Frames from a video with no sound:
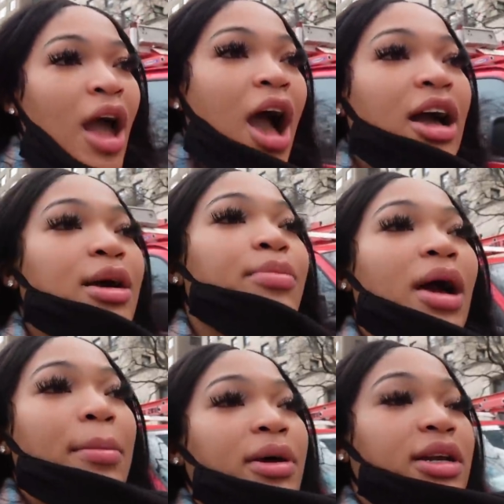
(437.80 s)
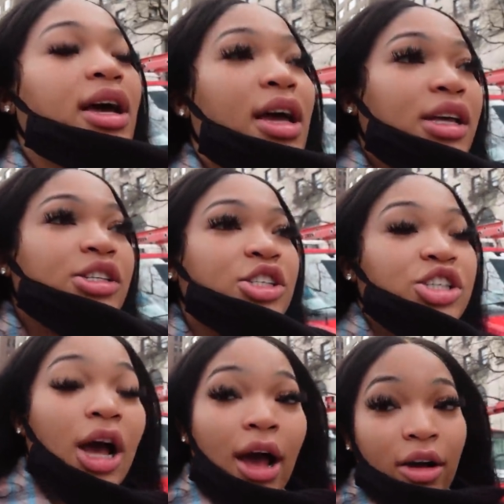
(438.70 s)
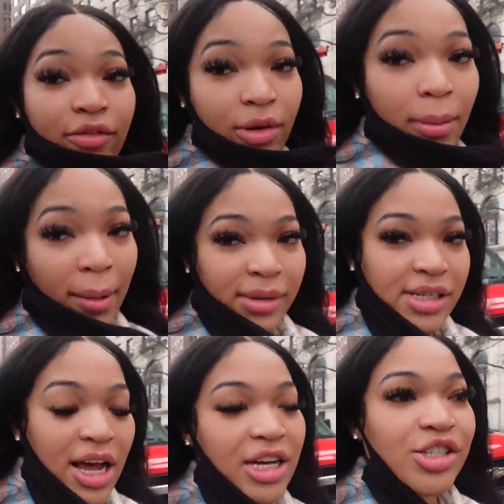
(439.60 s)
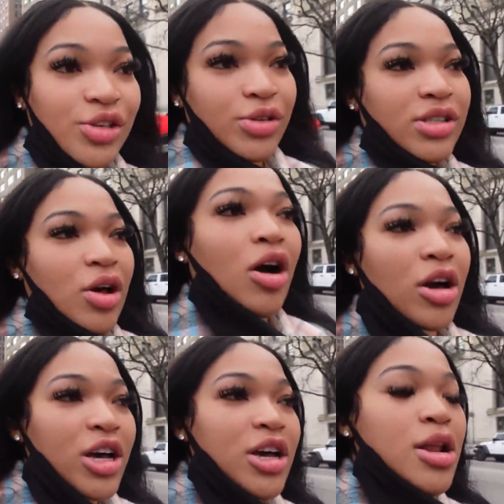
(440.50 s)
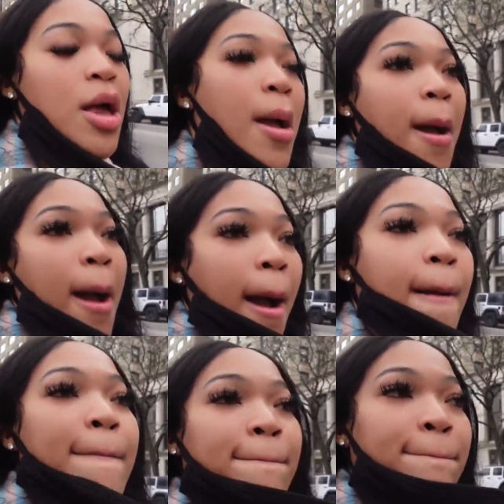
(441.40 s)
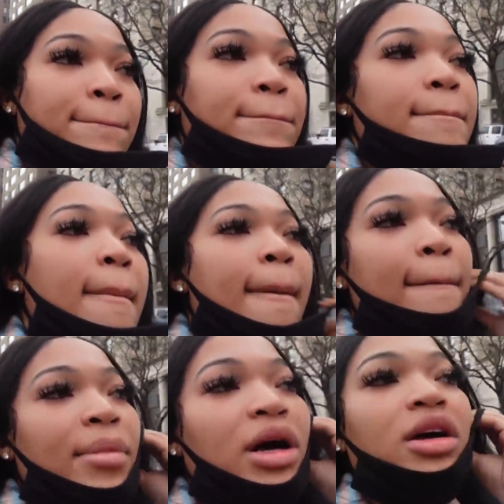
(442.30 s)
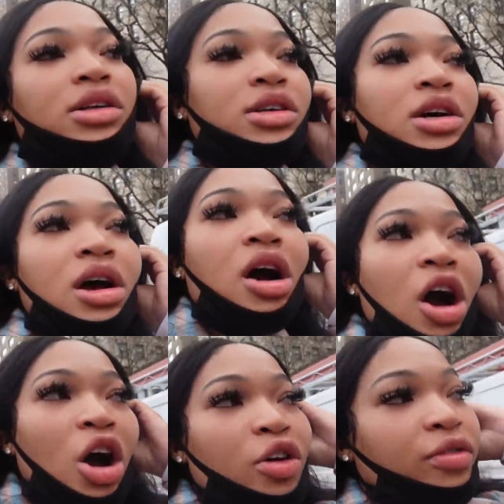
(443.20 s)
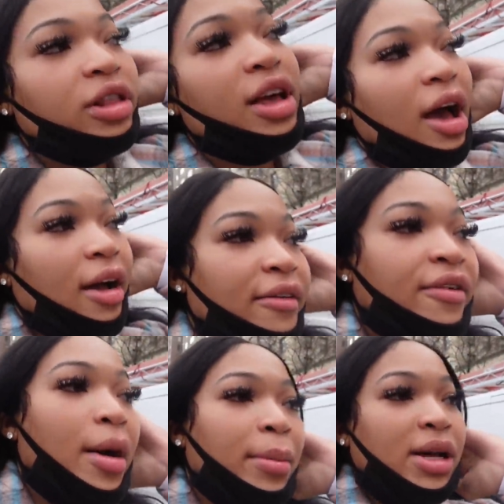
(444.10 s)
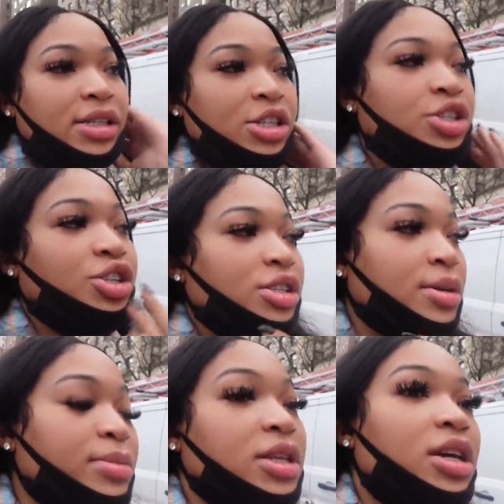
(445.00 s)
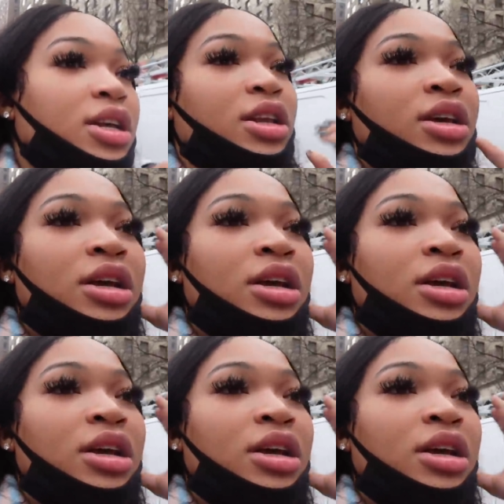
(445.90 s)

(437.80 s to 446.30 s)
I come back Monday to Chicago for my massage, so it's all good. But hopefully, I can find my sister something,